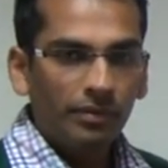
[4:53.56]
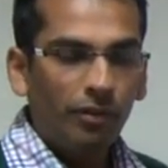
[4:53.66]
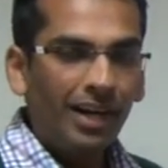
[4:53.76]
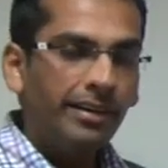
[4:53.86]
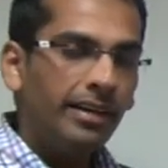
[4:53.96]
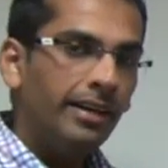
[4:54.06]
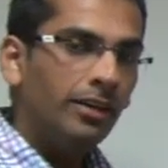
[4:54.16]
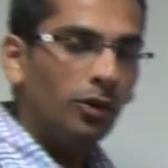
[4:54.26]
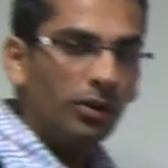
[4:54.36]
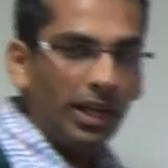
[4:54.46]
Why did I
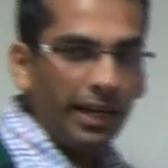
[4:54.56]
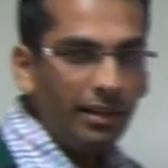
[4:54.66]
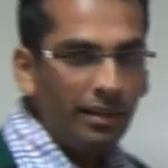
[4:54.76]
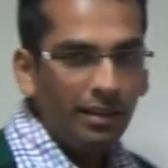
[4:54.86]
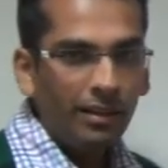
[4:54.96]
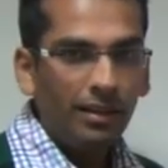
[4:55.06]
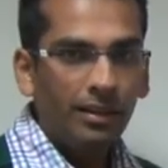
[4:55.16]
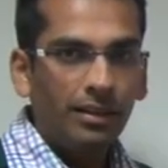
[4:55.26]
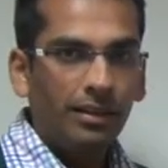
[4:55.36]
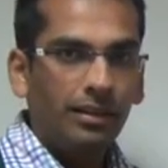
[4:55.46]
ignore 9?
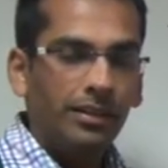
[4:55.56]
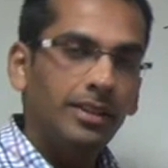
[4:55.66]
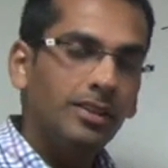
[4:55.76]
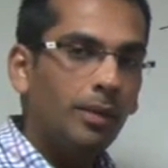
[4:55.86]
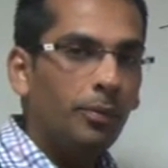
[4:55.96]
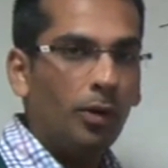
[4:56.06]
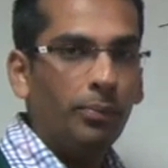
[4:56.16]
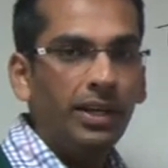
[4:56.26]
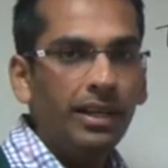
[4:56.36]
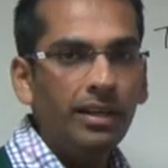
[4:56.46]
This is the
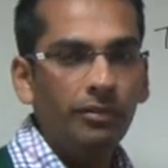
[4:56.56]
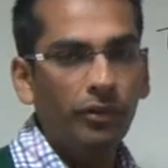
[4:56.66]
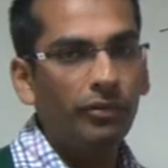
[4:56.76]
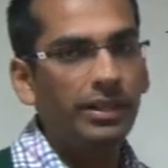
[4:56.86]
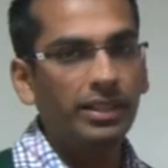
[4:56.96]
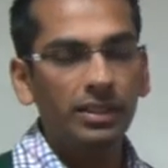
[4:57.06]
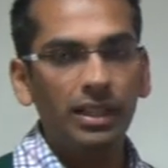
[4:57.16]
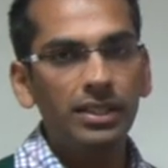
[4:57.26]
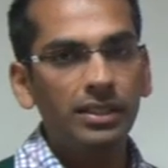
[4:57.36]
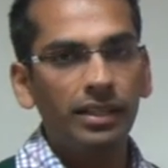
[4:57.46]
property we will
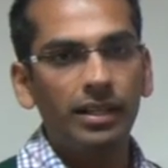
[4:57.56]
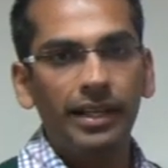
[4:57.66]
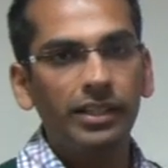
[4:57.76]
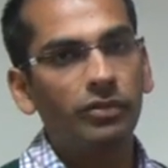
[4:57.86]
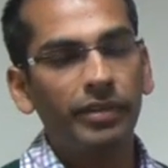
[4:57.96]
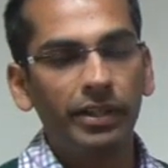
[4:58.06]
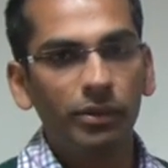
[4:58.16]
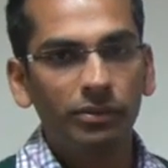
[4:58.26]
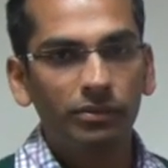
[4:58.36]
discuss in the next video.